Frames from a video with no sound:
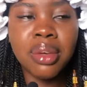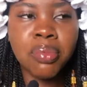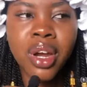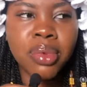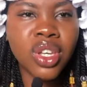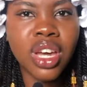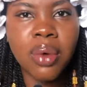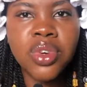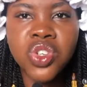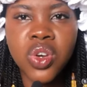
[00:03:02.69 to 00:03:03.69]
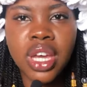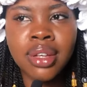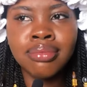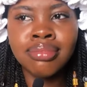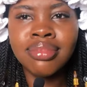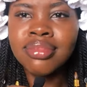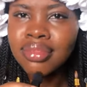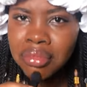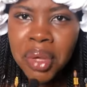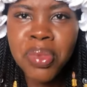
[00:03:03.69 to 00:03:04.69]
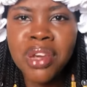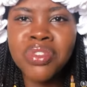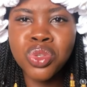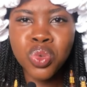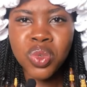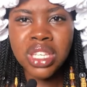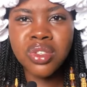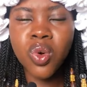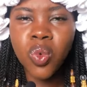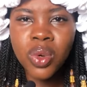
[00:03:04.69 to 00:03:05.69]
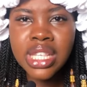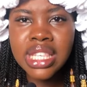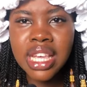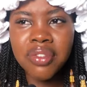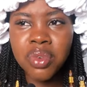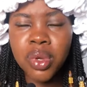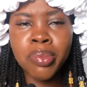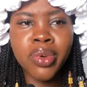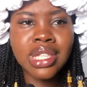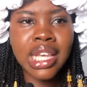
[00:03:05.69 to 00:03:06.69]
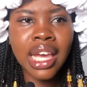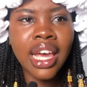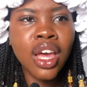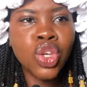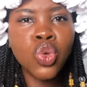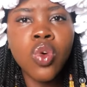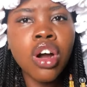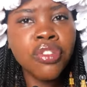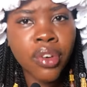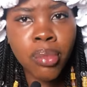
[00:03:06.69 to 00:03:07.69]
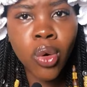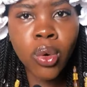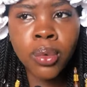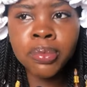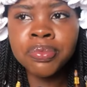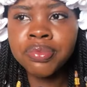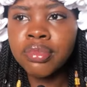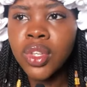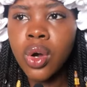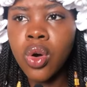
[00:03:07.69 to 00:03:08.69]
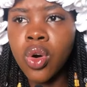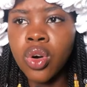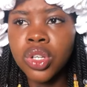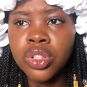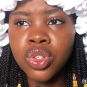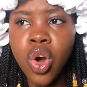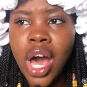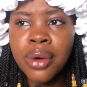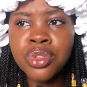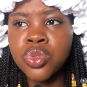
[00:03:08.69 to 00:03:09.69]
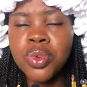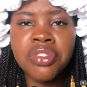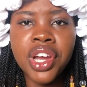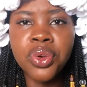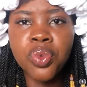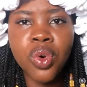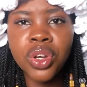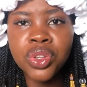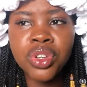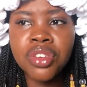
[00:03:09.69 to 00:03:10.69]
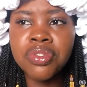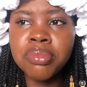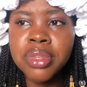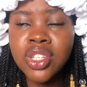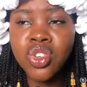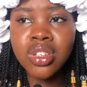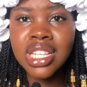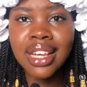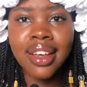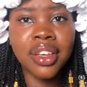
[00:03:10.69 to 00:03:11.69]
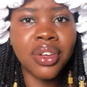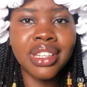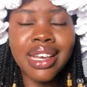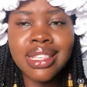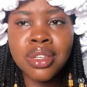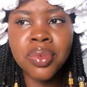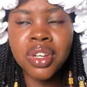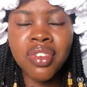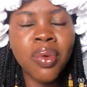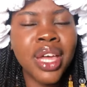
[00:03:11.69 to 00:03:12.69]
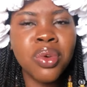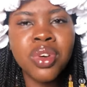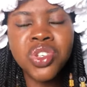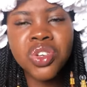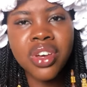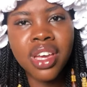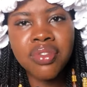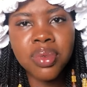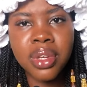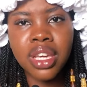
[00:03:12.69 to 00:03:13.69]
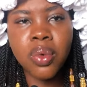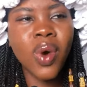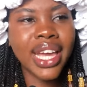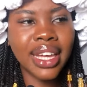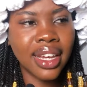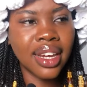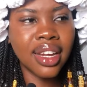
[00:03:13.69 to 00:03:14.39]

Then probably you can wash your hair maybe every two weeks or once every week. But say you work from home or your house wherever you work, you don't even meet dust like that, you're in AC or whatever. Why are you washing your hair every week? Why?